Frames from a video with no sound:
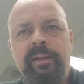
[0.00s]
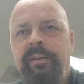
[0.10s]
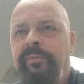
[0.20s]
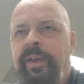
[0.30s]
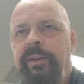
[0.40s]

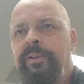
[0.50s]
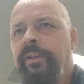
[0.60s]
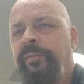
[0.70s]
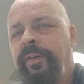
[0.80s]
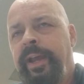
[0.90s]
Defenders of
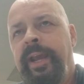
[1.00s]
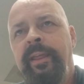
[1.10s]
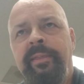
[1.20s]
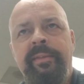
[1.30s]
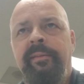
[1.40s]
the
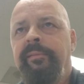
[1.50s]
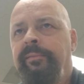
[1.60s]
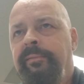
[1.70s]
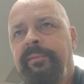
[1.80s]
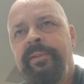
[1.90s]
Faith,
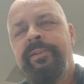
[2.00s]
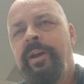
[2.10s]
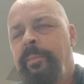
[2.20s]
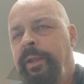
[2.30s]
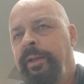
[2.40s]

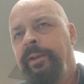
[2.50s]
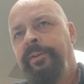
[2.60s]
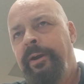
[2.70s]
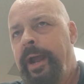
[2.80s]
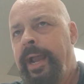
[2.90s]
so many good
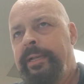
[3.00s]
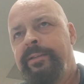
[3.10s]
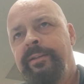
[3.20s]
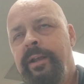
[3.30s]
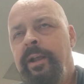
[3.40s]
tracks.